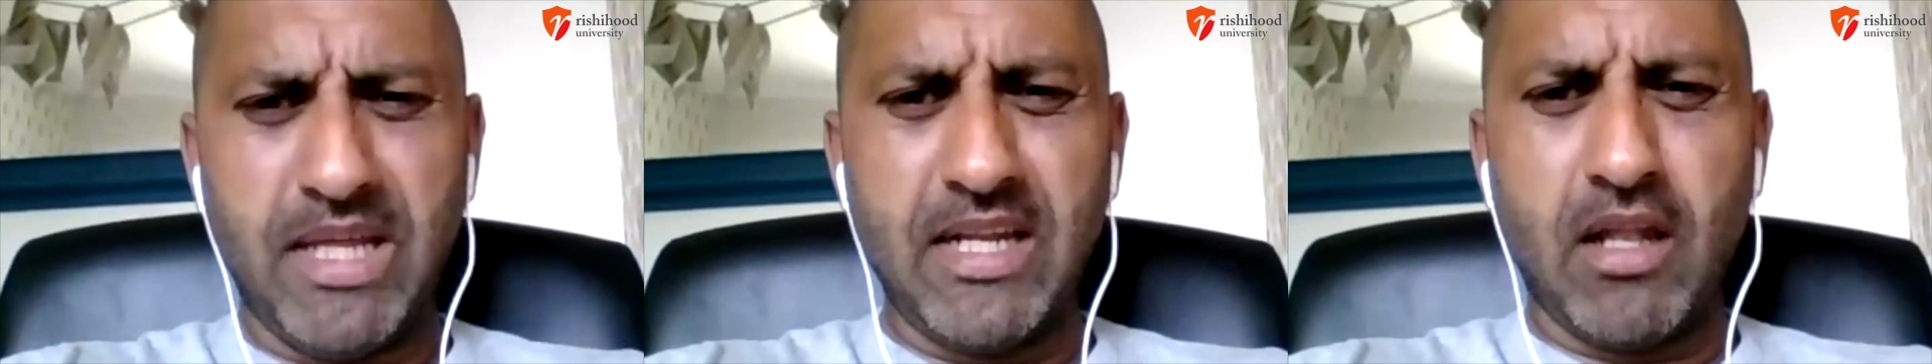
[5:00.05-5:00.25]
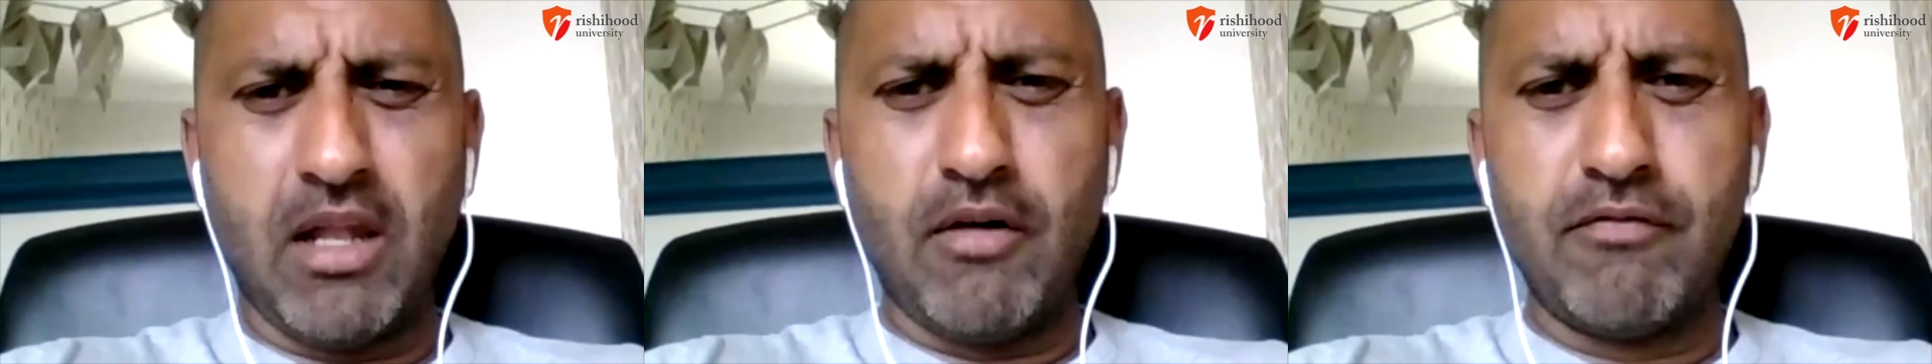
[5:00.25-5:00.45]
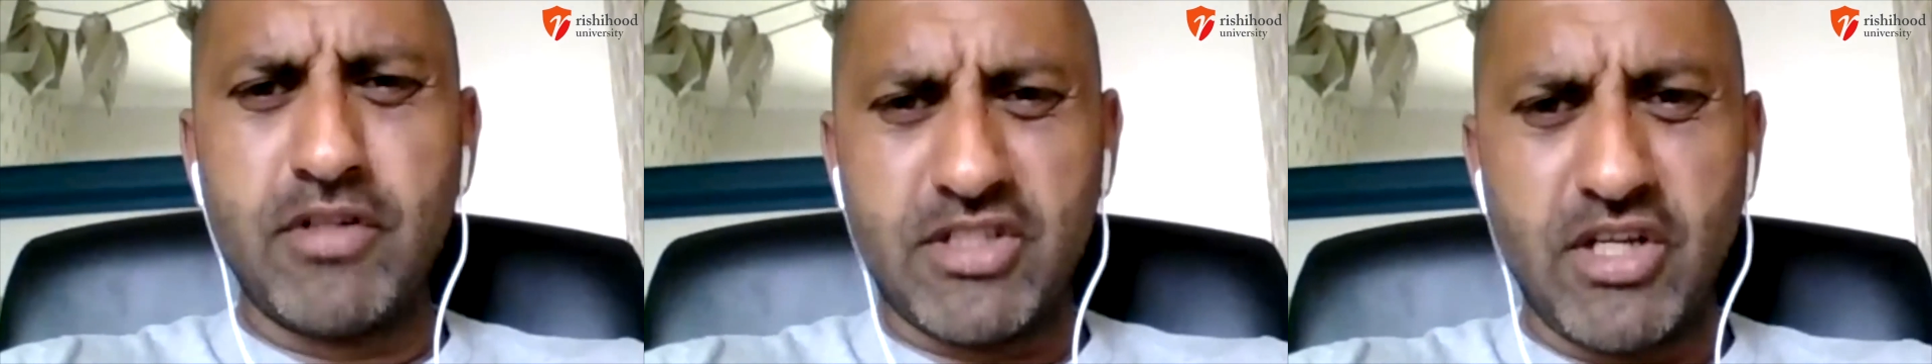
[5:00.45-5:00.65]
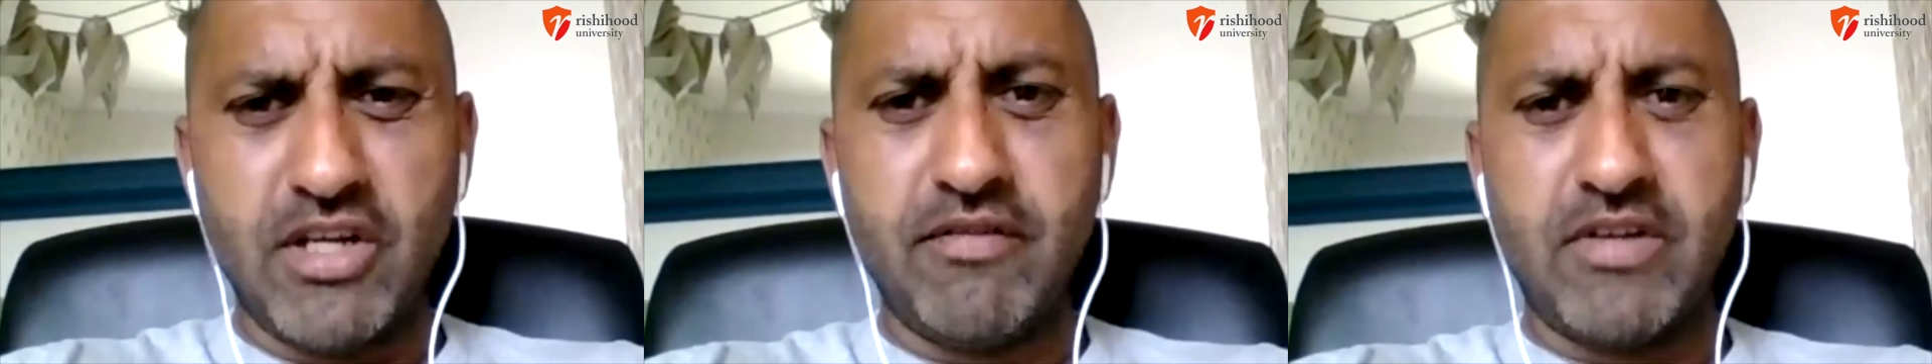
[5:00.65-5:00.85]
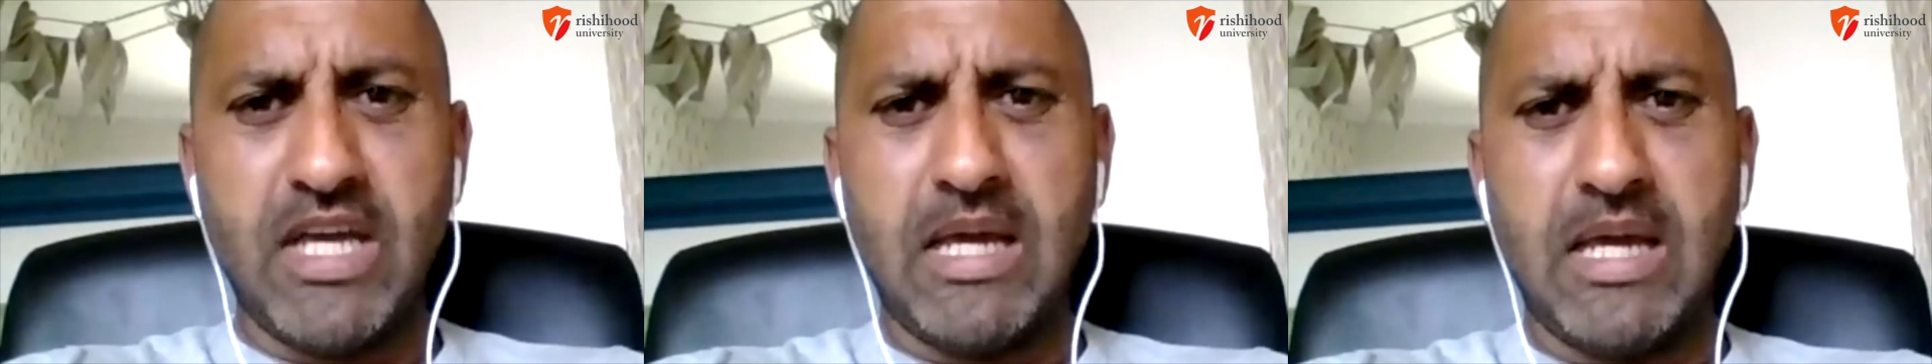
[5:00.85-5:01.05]
a lot of
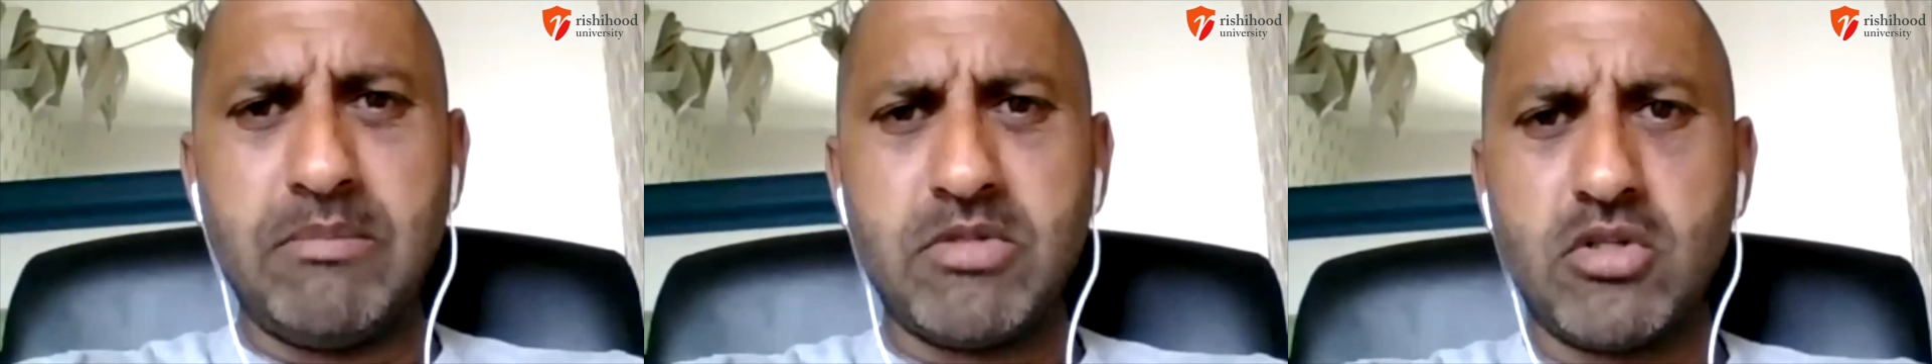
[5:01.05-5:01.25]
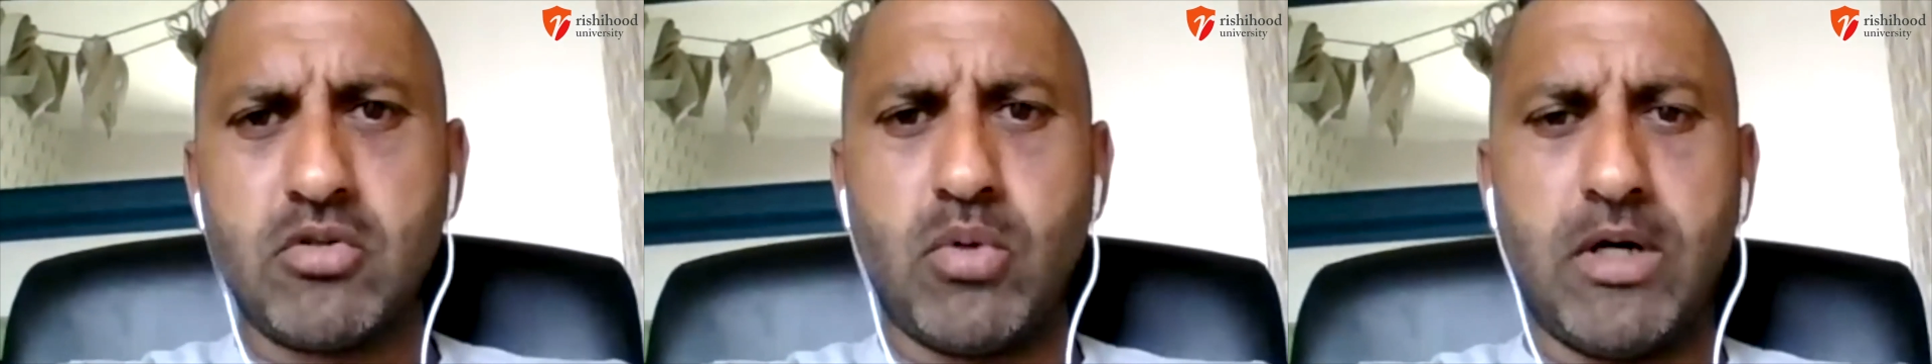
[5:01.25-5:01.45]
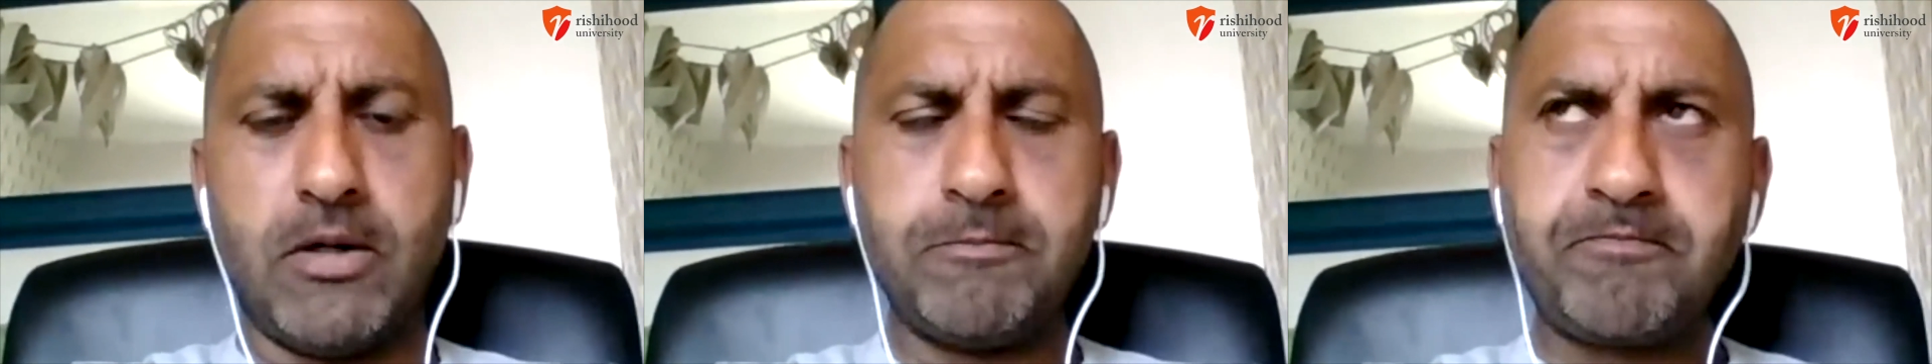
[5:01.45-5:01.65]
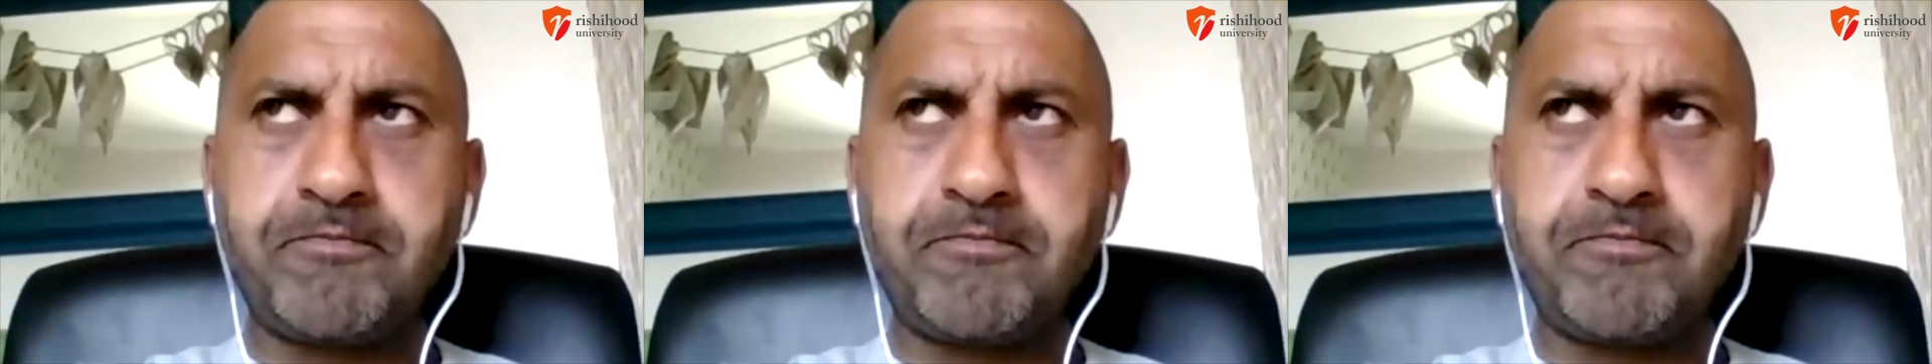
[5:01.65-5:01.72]
reserve games as well.